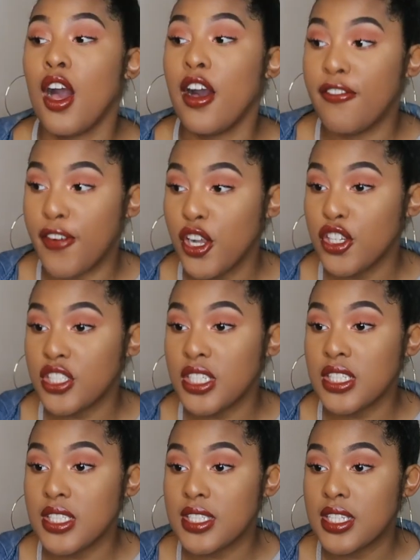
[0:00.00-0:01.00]

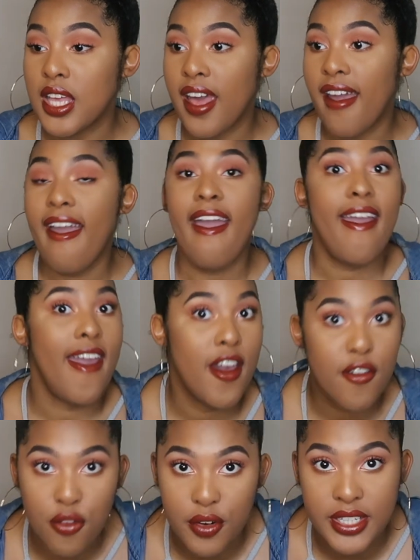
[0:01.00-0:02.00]
Aversions,
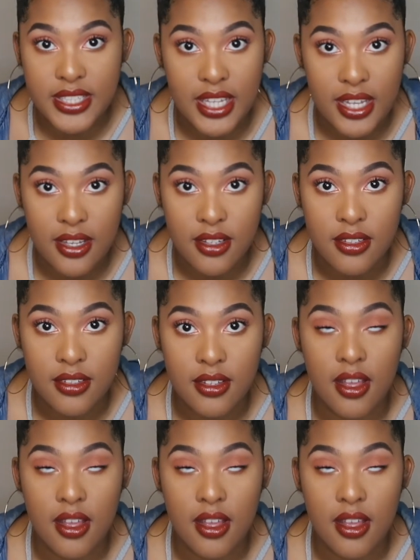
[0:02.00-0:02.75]
everything.